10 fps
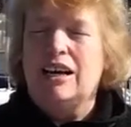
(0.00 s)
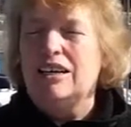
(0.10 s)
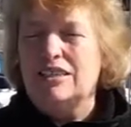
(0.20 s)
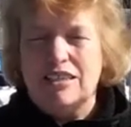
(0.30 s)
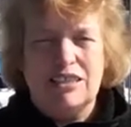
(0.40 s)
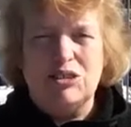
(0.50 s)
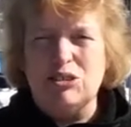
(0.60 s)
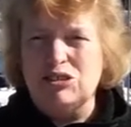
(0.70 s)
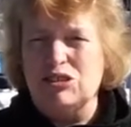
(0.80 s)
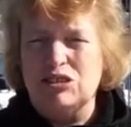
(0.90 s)
So there's
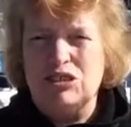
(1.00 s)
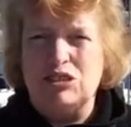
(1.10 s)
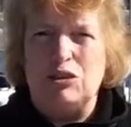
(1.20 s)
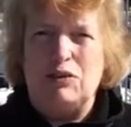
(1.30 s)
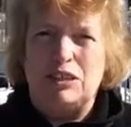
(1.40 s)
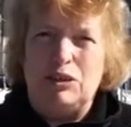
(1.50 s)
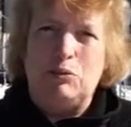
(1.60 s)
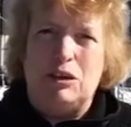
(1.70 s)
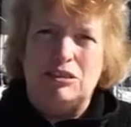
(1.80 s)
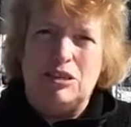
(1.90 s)
all sorts of stuff I do
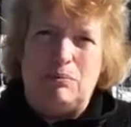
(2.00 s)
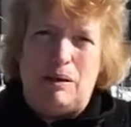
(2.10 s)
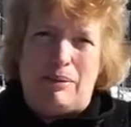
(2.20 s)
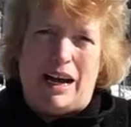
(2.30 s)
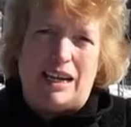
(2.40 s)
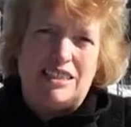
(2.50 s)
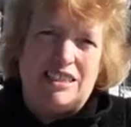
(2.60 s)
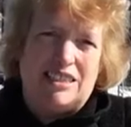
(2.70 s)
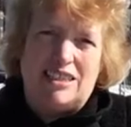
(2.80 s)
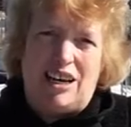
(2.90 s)
want on my
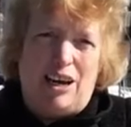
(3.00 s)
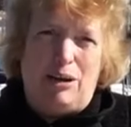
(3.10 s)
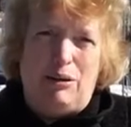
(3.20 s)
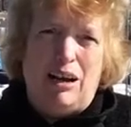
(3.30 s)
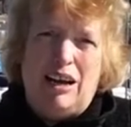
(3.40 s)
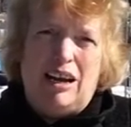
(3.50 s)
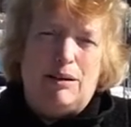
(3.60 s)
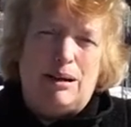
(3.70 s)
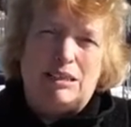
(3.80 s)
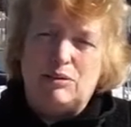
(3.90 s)
mast. So
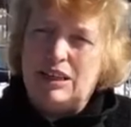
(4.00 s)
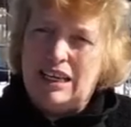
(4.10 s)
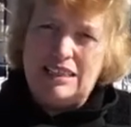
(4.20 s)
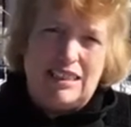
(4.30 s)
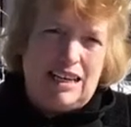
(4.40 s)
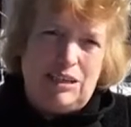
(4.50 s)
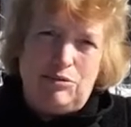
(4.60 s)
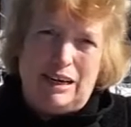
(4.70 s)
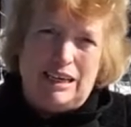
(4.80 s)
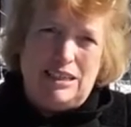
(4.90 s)
I might as well get the standing
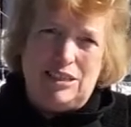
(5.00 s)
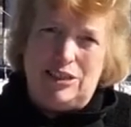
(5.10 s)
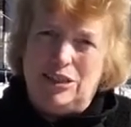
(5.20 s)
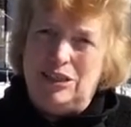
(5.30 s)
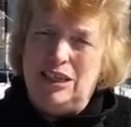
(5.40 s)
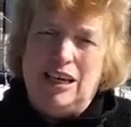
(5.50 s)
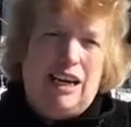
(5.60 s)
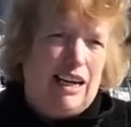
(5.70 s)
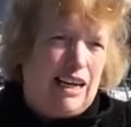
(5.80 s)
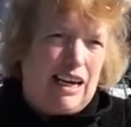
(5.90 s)
rigging done,
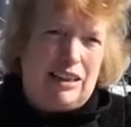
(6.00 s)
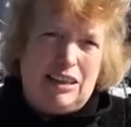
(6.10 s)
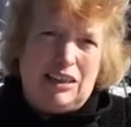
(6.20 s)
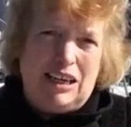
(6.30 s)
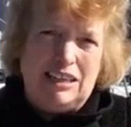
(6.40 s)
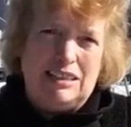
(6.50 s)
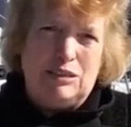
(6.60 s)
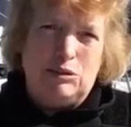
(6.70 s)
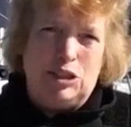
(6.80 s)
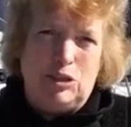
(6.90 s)
get the things
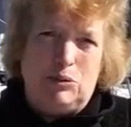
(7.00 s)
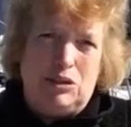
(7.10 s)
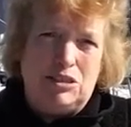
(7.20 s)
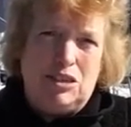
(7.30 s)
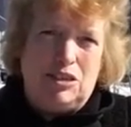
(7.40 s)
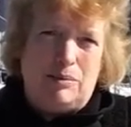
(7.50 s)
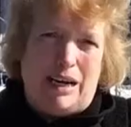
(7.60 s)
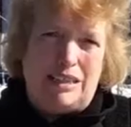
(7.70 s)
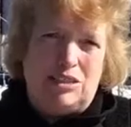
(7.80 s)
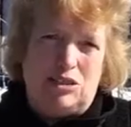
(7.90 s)
I do want on the
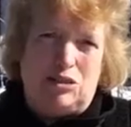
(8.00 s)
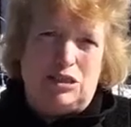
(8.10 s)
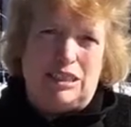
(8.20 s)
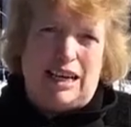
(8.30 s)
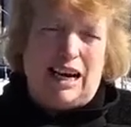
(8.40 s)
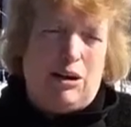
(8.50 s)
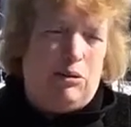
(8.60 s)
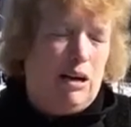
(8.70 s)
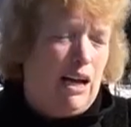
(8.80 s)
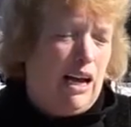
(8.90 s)
mast sorted
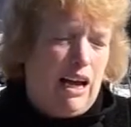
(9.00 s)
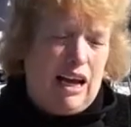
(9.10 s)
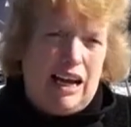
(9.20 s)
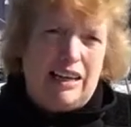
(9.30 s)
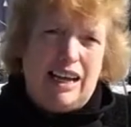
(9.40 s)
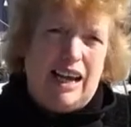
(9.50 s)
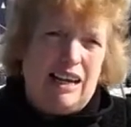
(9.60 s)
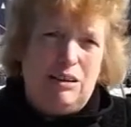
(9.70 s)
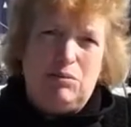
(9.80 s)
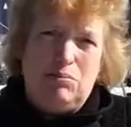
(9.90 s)
out, and
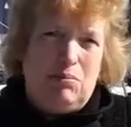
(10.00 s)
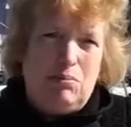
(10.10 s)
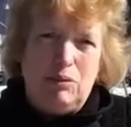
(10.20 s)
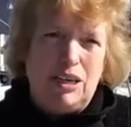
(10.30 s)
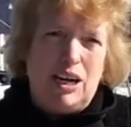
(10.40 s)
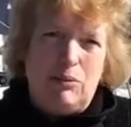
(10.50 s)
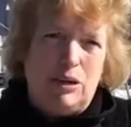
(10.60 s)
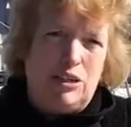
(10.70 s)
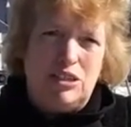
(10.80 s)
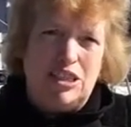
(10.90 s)
then... we know we're
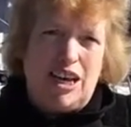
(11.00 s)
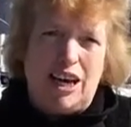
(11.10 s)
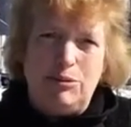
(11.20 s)
good to go.